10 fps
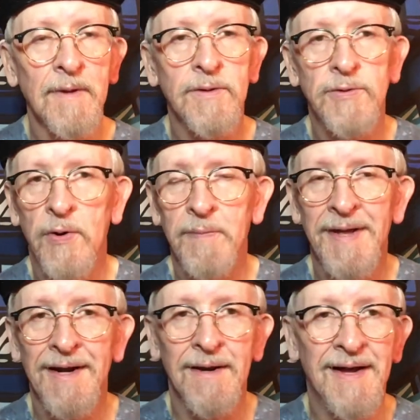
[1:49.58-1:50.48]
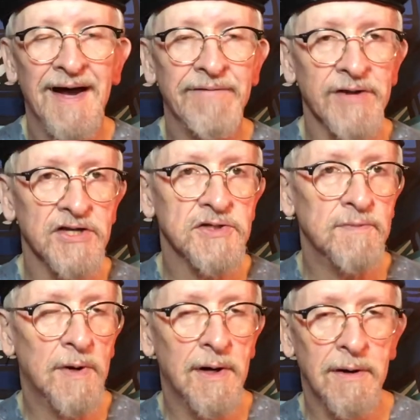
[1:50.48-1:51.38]
Tony Bennett live in a
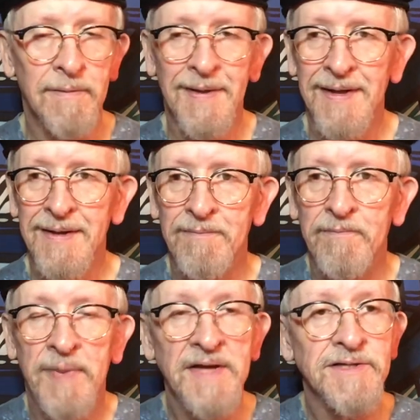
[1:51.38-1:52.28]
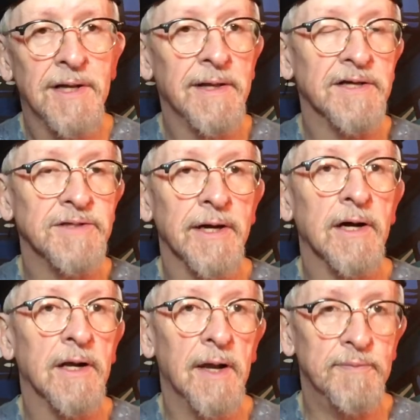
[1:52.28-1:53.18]
small, basically it's like a
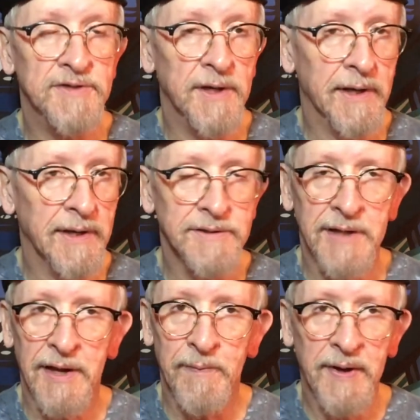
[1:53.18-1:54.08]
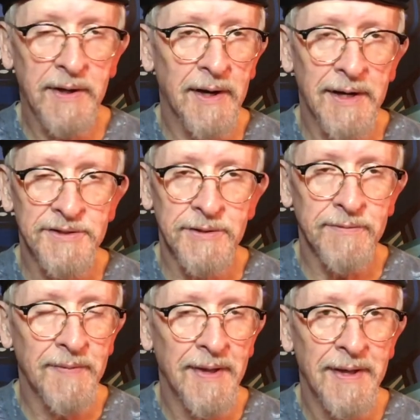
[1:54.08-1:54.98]
club setting. It's not a big concert.
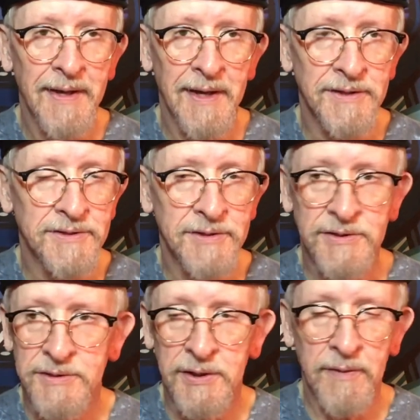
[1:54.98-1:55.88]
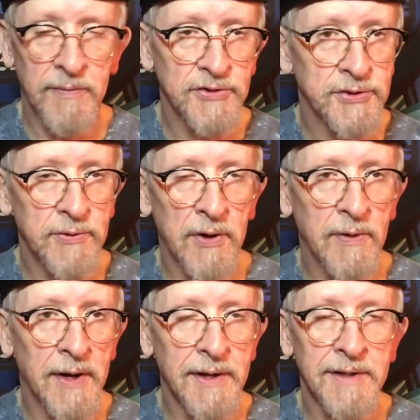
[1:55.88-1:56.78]
It's just the studio
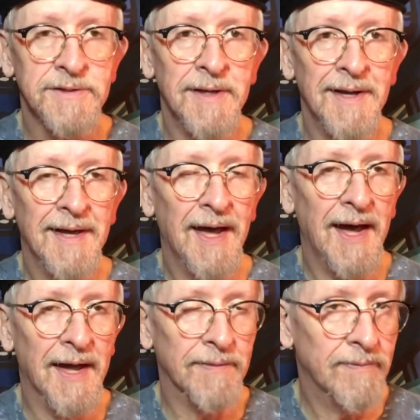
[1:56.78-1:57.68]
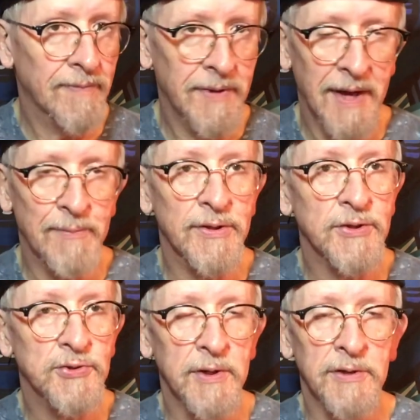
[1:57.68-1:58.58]
audience and him and the
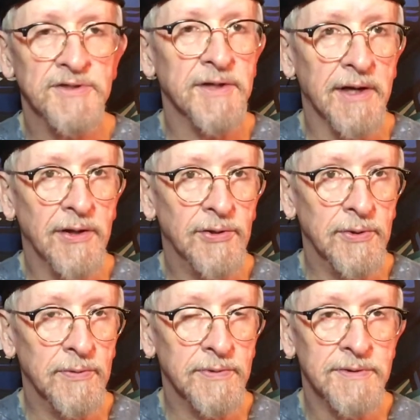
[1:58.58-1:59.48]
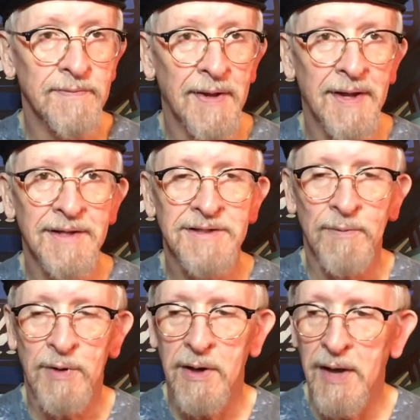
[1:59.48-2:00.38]
trio singing tunes.
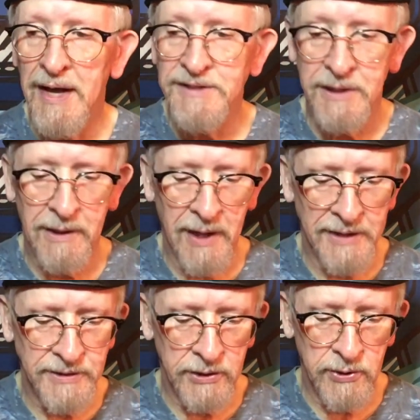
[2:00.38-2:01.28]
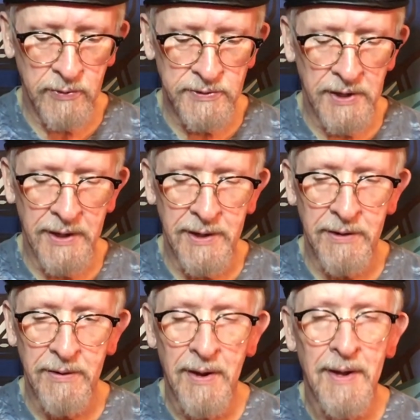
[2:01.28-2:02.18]
Some classic tunes on here.